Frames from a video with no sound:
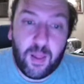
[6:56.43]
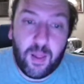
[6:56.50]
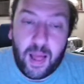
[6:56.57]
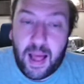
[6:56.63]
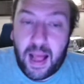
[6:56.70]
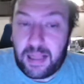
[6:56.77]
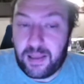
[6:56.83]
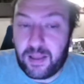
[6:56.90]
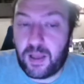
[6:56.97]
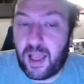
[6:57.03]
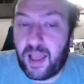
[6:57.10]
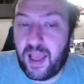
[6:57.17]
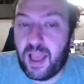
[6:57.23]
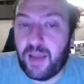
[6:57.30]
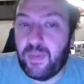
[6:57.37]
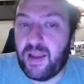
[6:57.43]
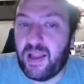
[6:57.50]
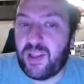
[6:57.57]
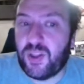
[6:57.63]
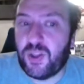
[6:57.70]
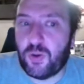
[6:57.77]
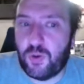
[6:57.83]
At the time,
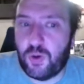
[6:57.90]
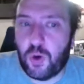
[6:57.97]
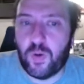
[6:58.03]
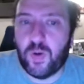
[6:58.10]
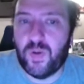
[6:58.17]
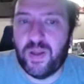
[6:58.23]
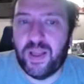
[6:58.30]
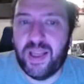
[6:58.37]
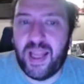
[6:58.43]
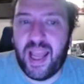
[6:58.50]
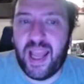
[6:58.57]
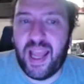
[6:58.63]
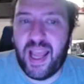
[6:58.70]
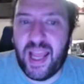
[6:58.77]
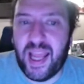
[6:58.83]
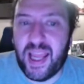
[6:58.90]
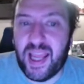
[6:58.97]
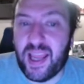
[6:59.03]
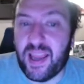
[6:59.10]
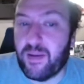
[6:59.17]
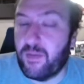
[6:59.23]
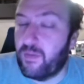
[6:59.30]
it's currently
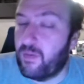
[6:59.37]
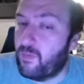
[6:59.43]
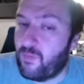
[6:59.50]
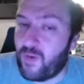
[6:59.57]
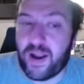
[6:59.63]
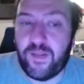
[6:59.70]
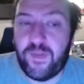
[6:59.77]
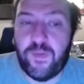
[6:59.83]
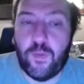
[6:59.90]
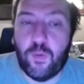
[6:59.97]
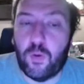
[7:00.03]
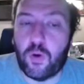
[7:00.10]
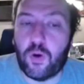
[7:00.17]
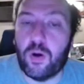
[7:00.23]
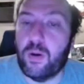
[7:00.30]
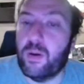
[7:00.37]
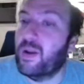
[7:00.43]
a rank 4